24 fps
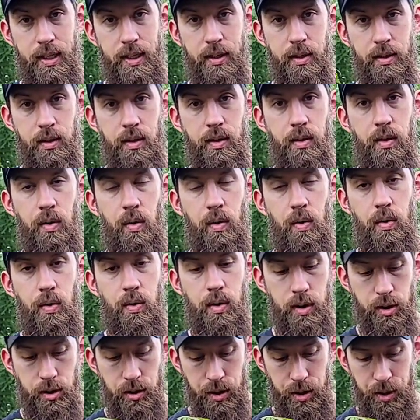it
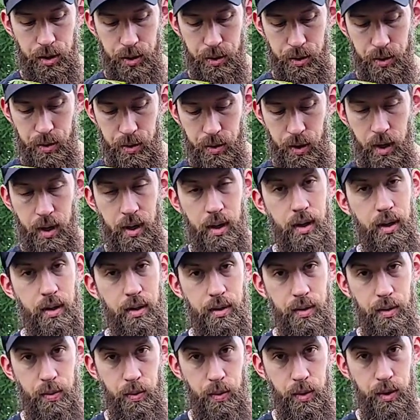onto
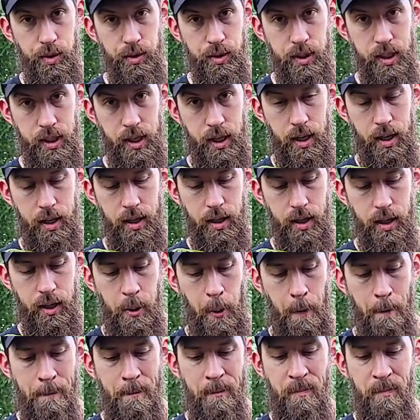the rootstock.